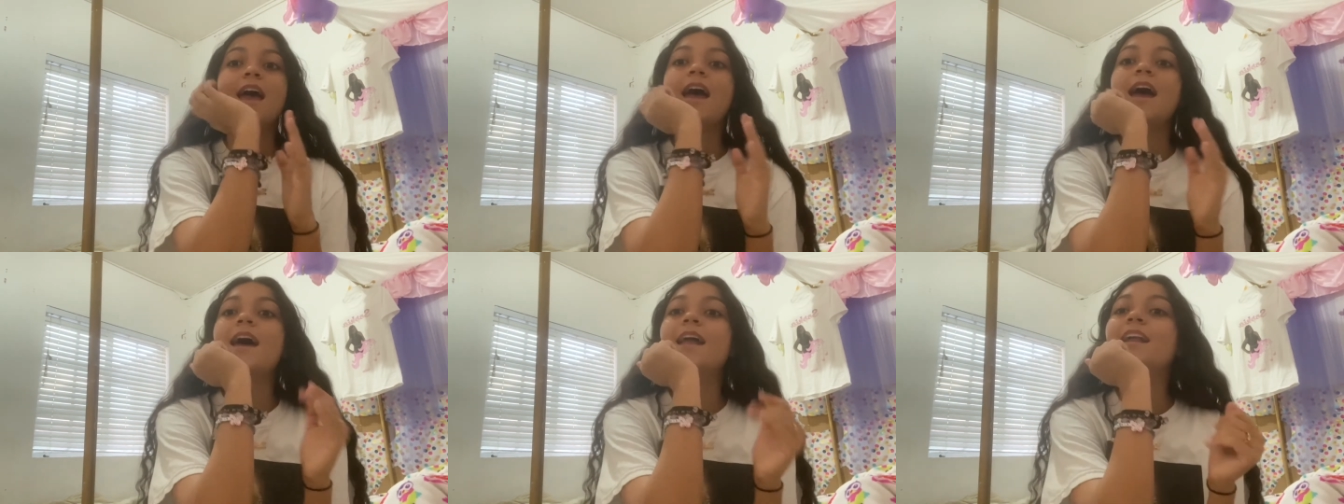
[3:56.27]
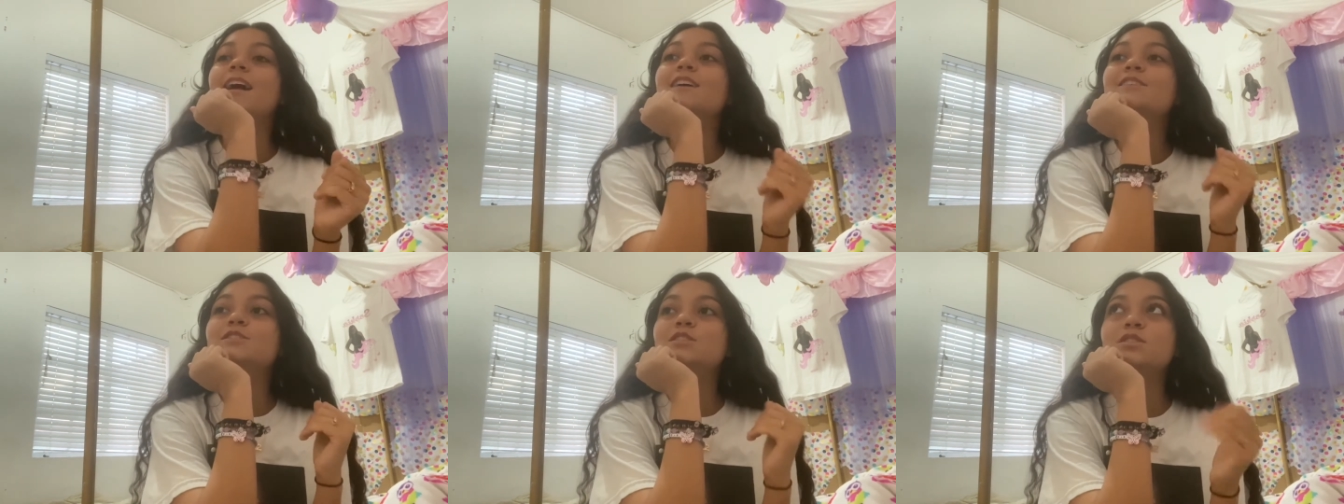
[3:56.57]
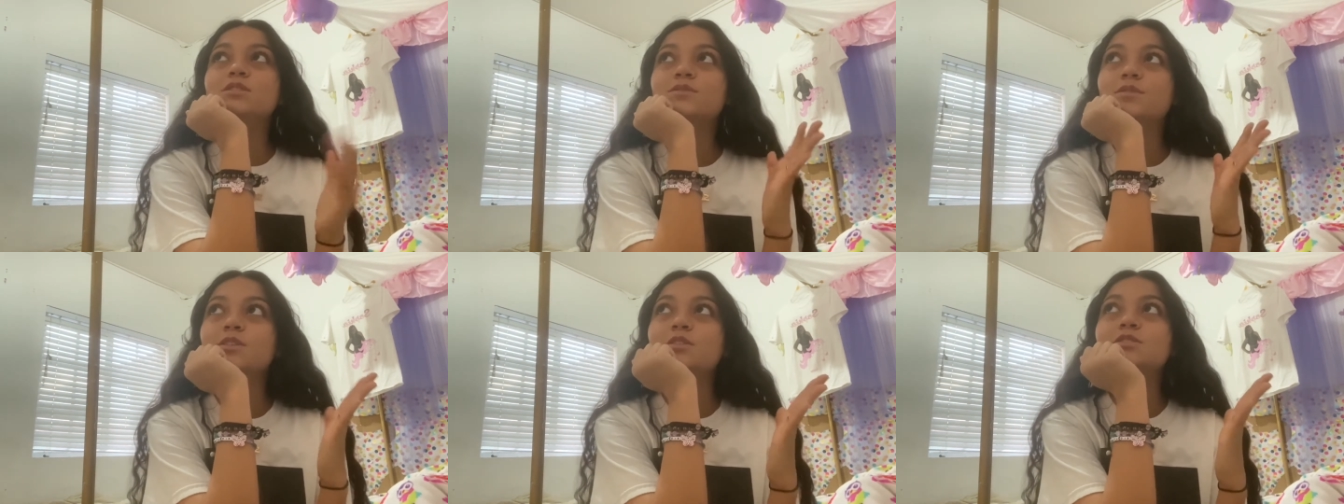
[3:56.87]
And I
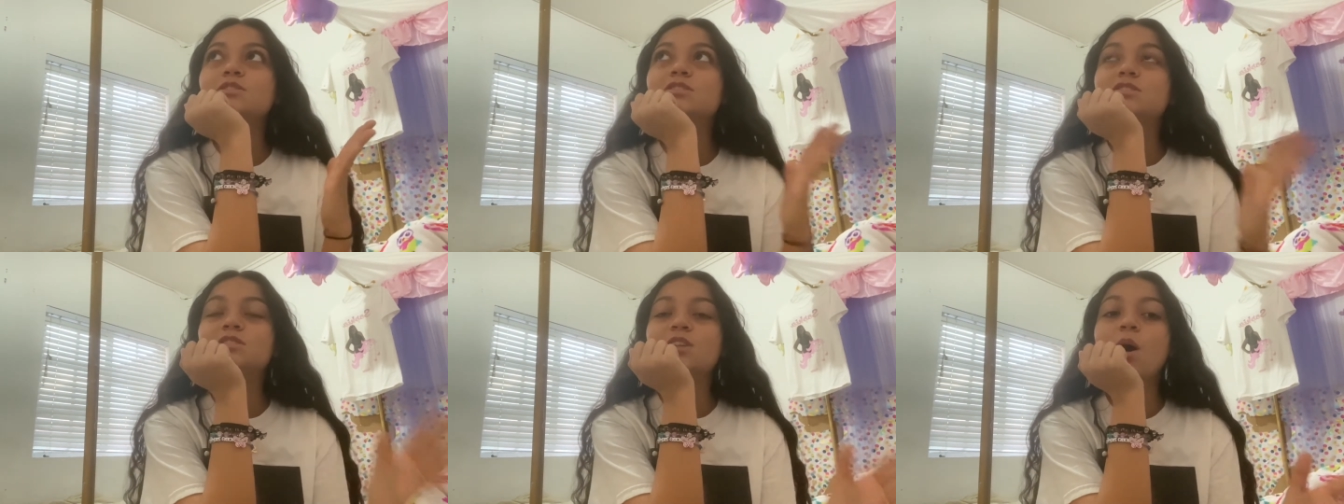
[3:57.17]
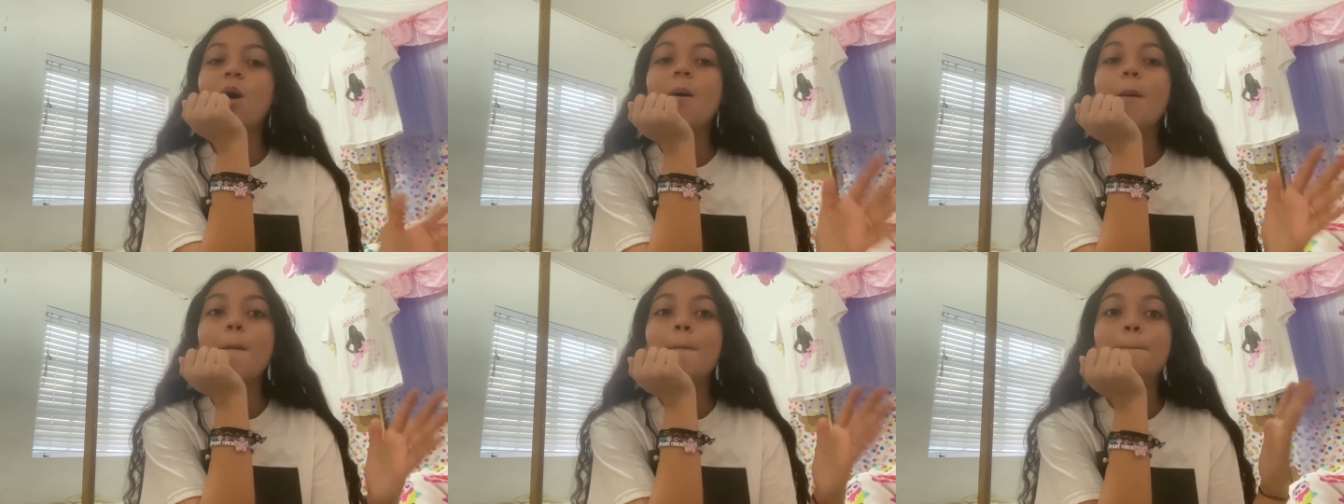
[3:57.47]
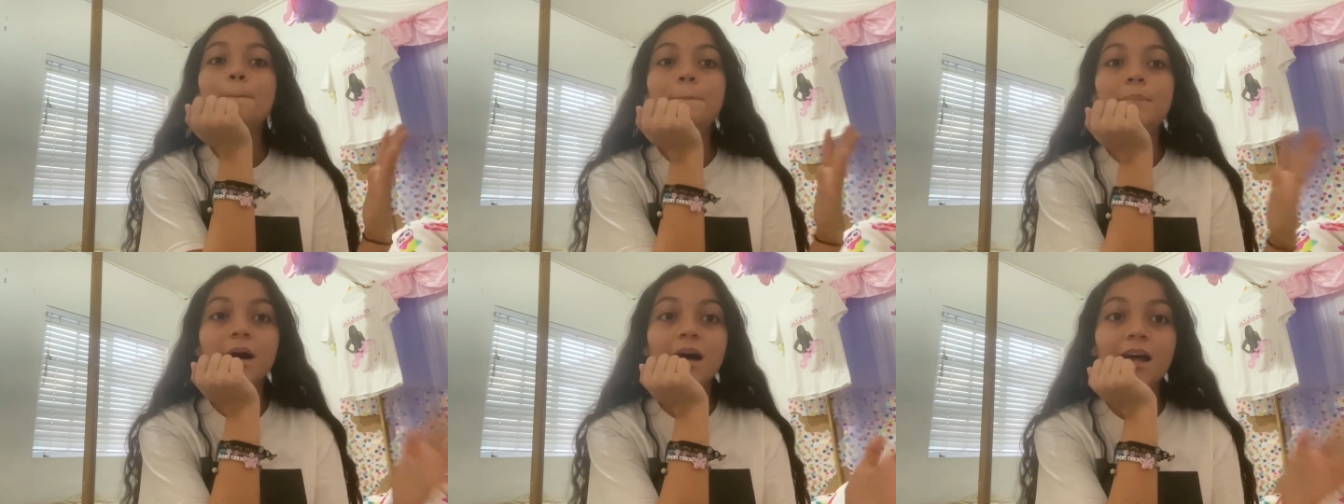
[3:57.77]
just feel so
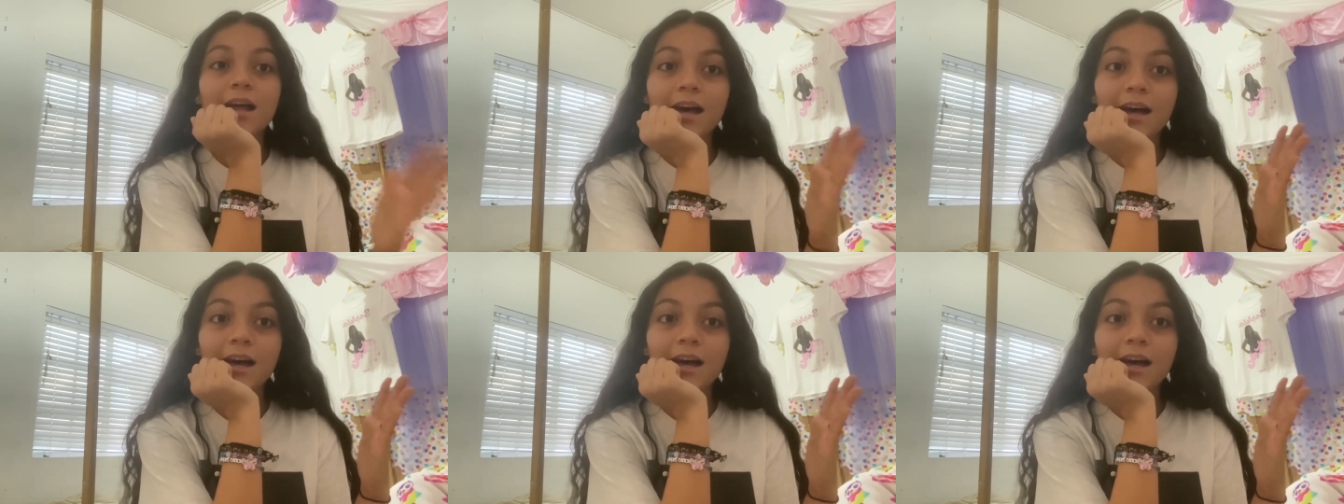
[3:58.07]
butt